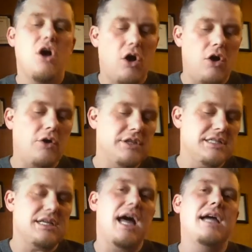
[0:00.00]
all
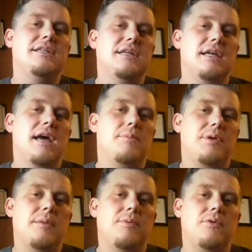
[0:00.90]
designed to get
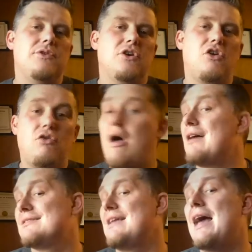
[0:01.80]
people to
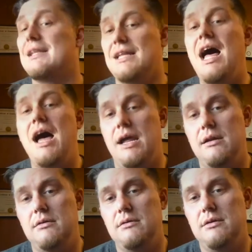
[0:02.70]
cross that
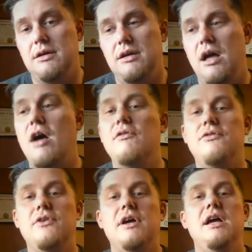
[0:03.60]
line of,